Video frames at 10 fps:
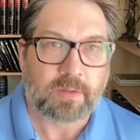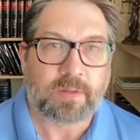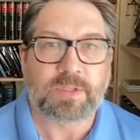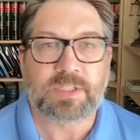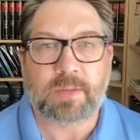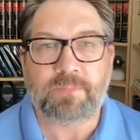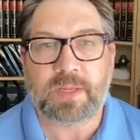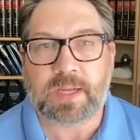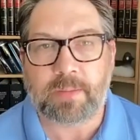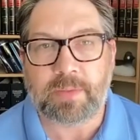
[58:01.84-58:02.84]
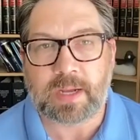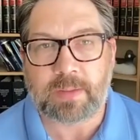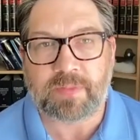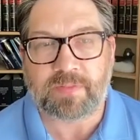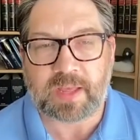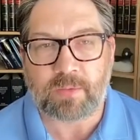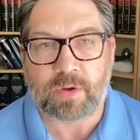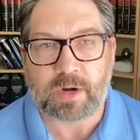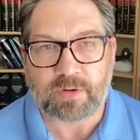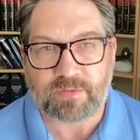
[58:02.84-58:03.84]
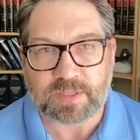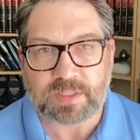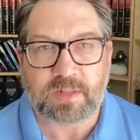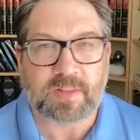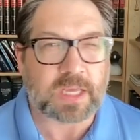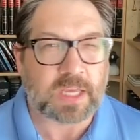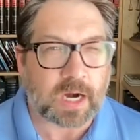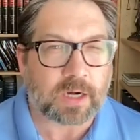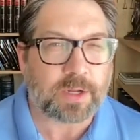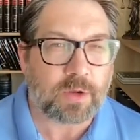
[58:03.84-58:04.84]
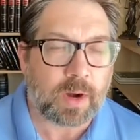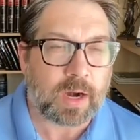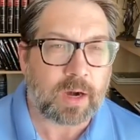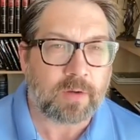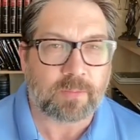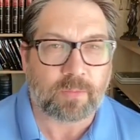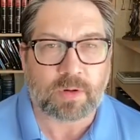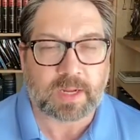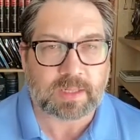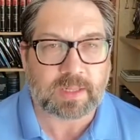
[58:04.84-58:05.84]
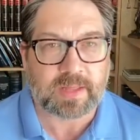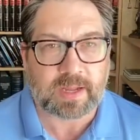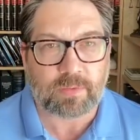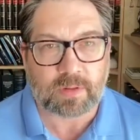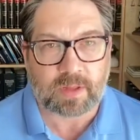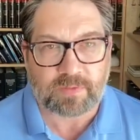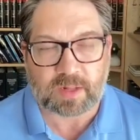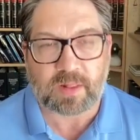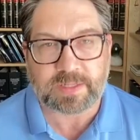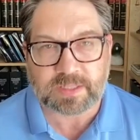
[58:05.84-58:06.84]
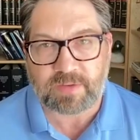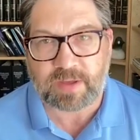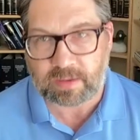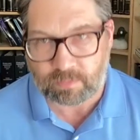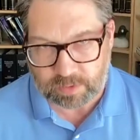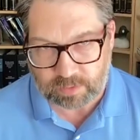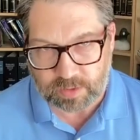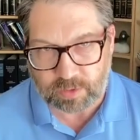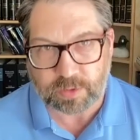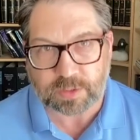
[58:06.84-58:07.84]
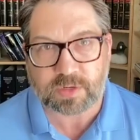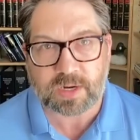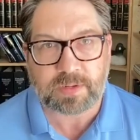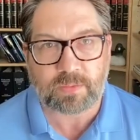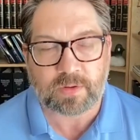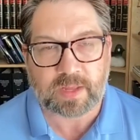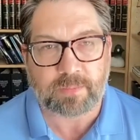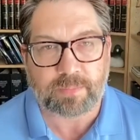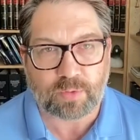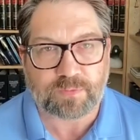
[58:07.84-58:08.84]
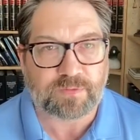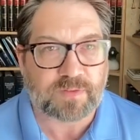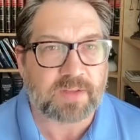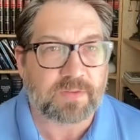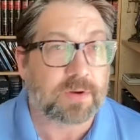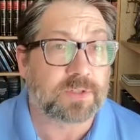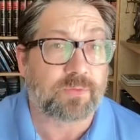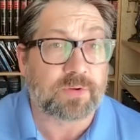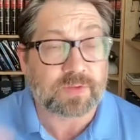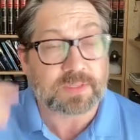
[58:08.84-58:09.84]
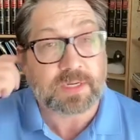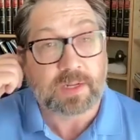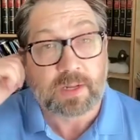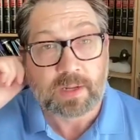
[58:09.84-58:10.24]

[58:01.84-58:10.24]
There was something coming up that they want to revisit. The younger you are, the more likely they will. The clients I've had where you're describing, where they approve for 5 years and revisit,